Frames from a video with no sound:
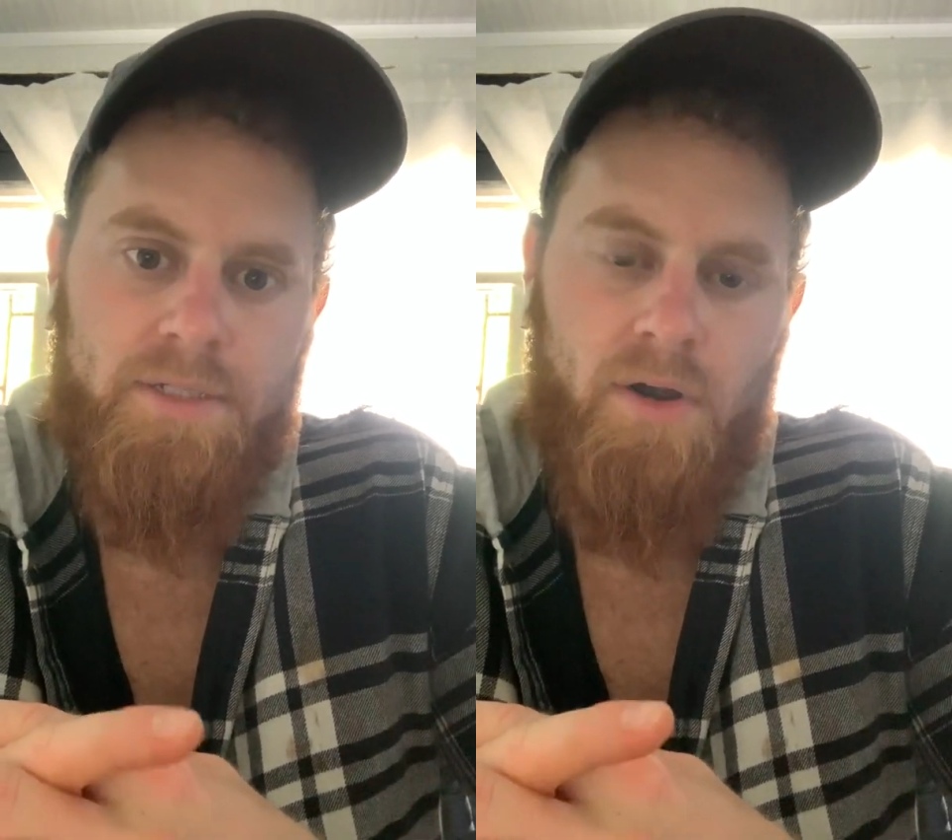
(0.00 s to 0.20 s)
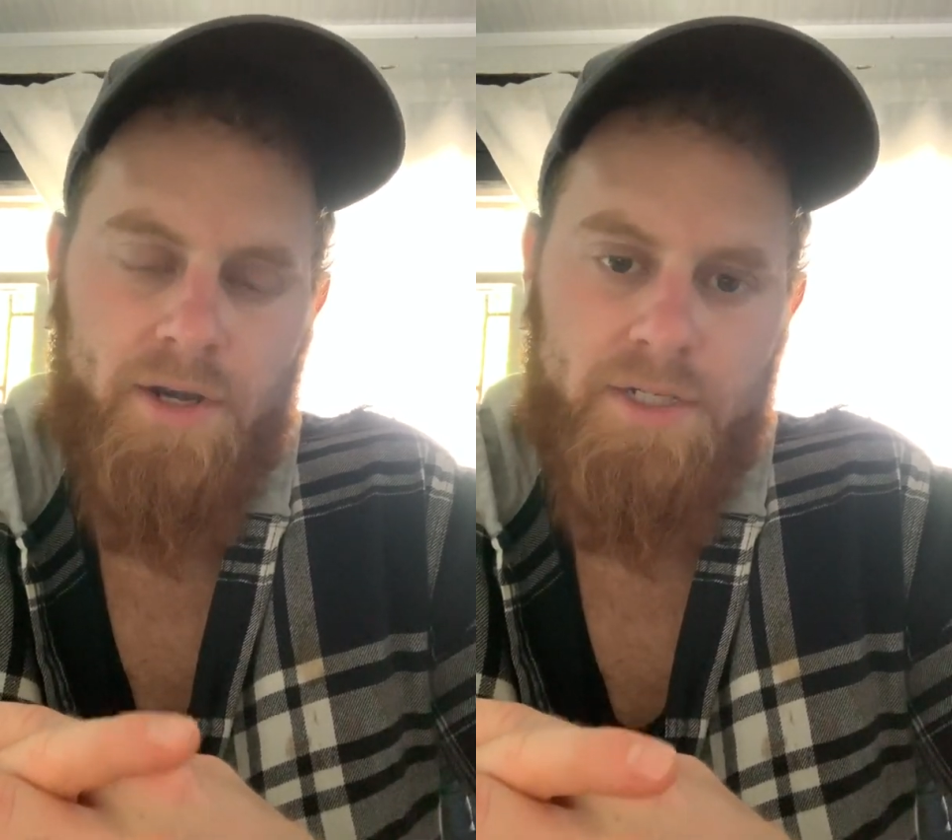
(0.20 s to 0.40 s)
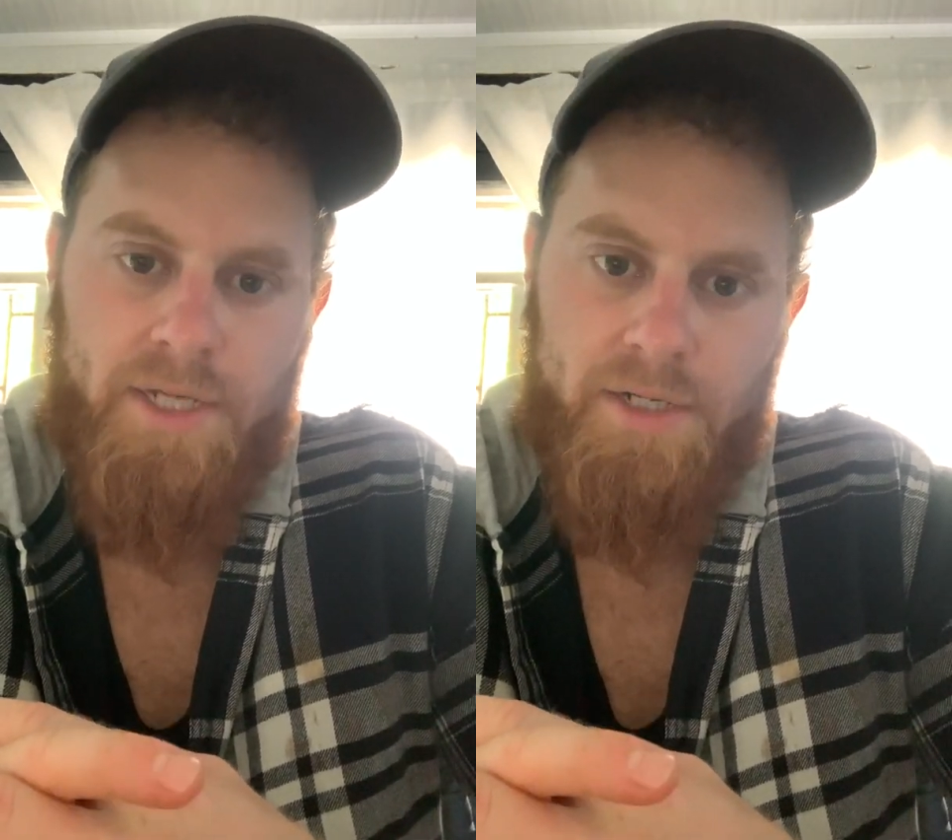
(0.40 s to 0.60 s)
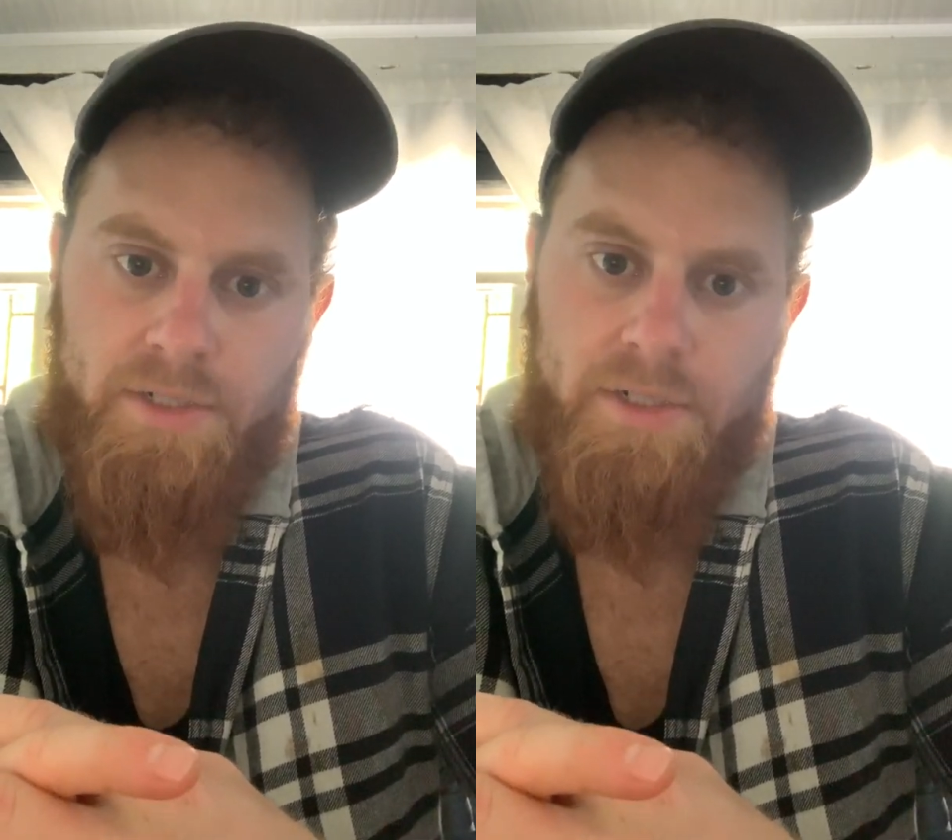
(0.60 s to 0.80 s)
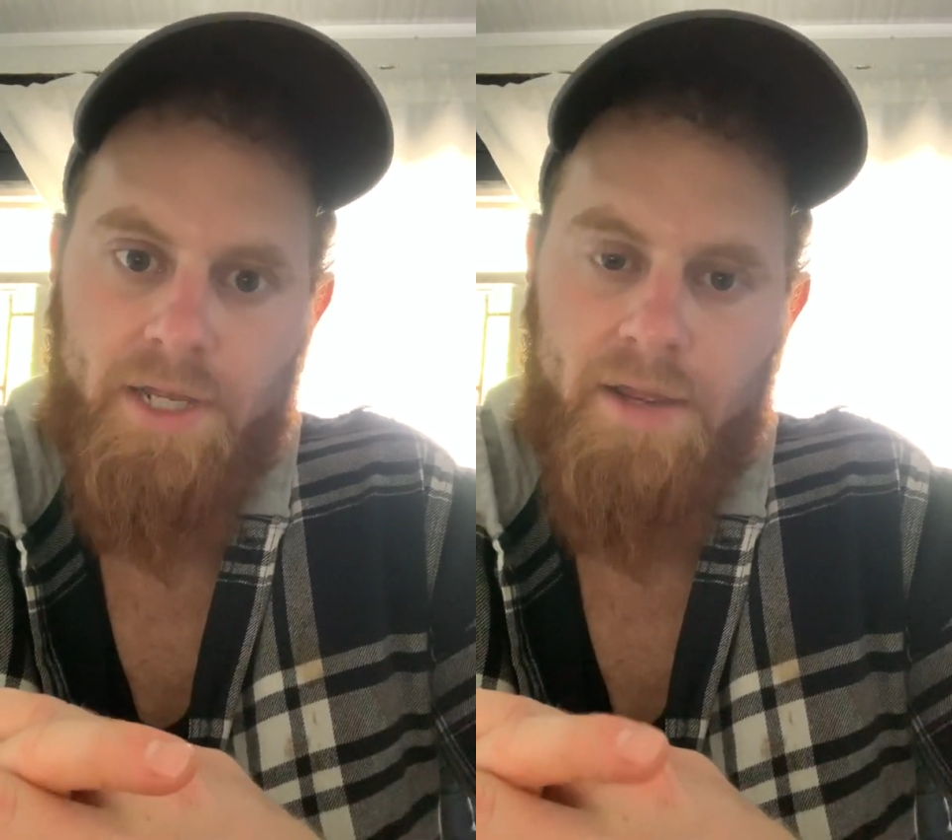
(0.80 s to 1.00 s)

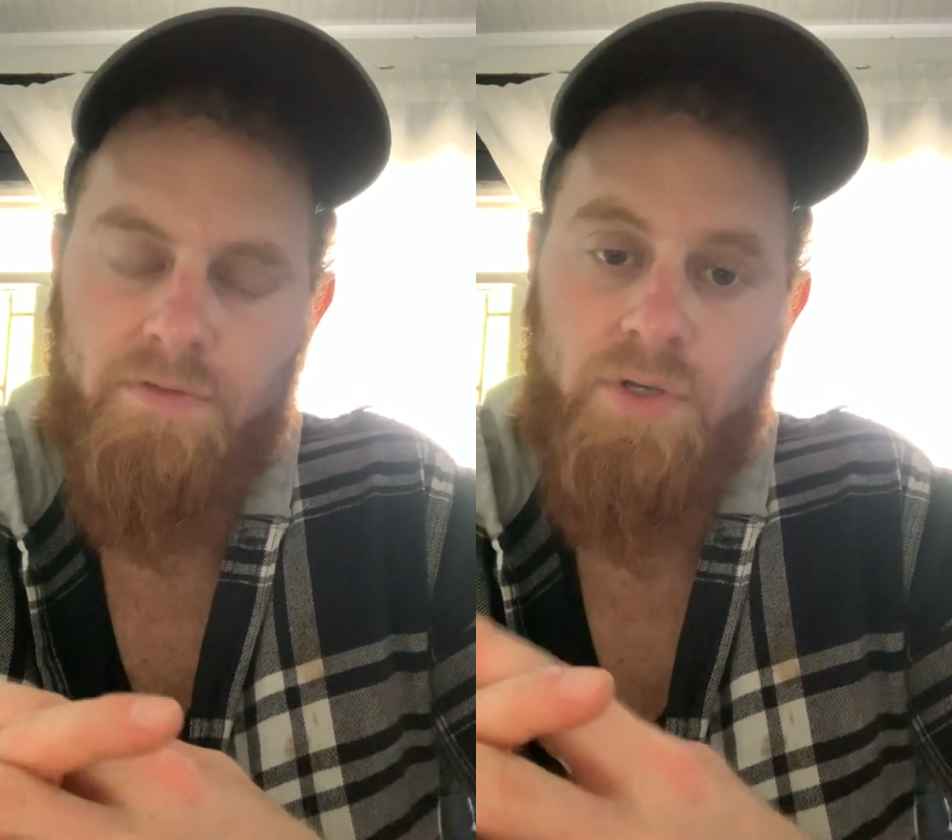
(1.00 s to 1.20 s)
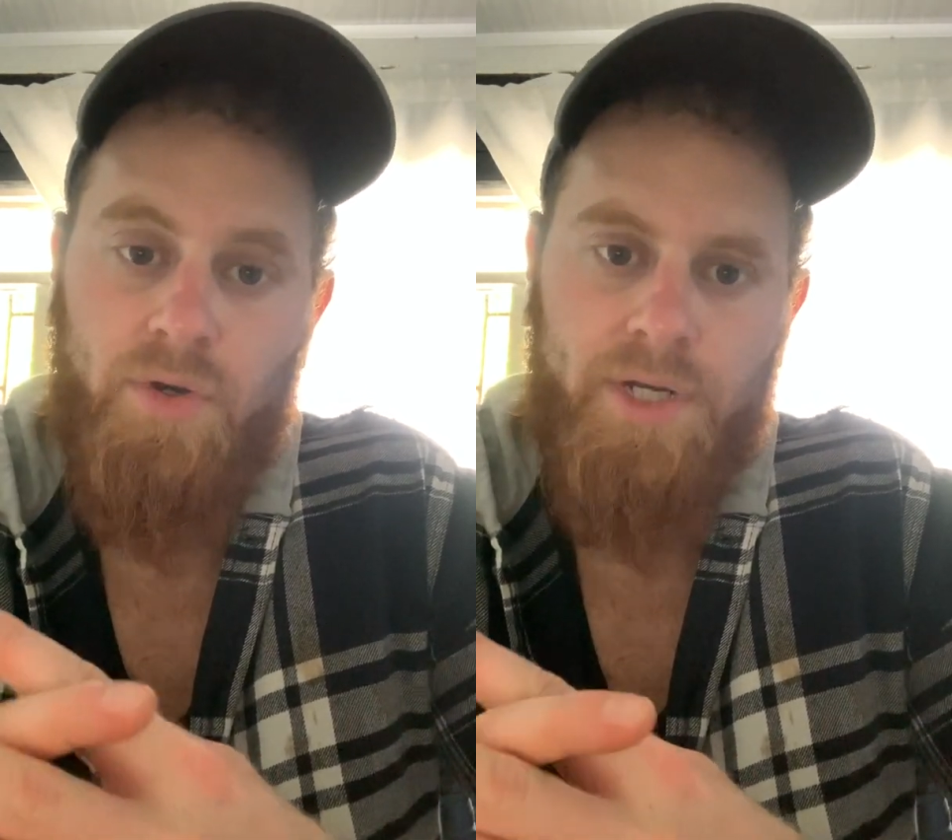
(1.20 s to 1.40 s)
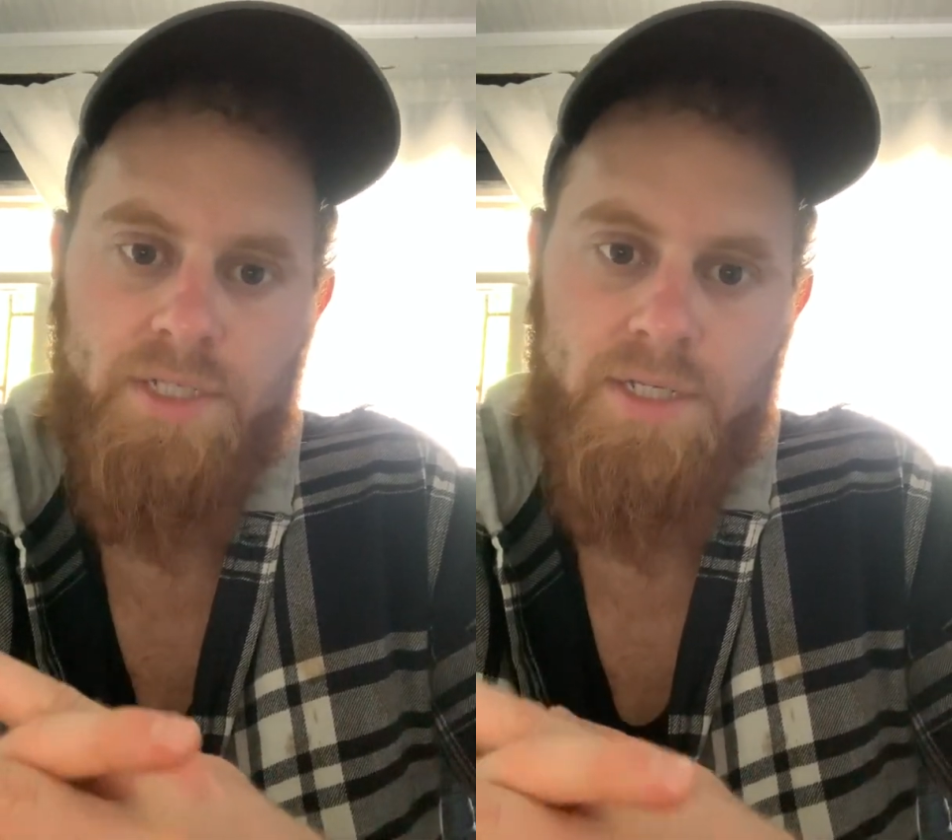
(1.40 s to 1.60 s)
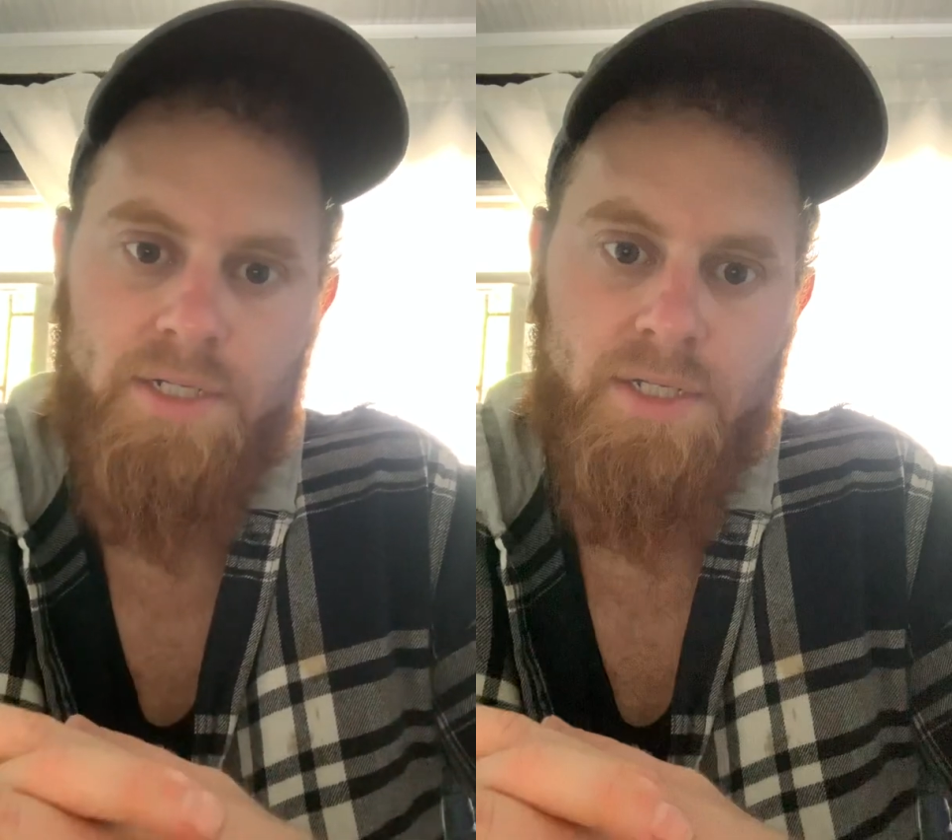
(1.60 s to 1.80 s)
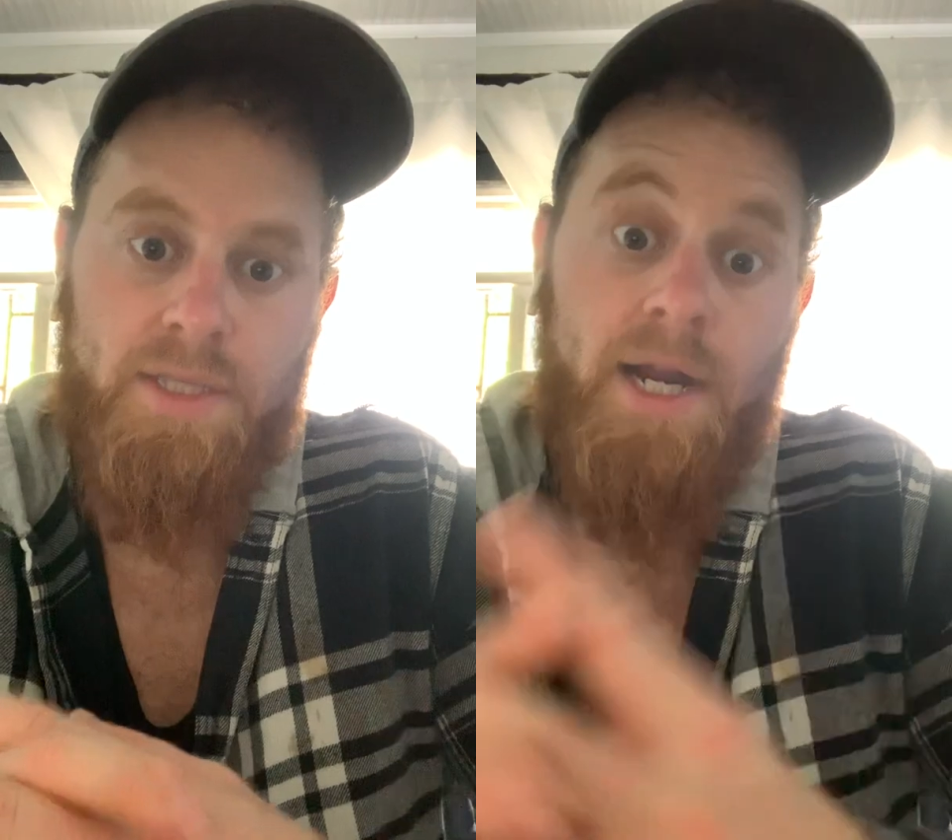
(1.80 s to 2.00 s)
architecture gave the organization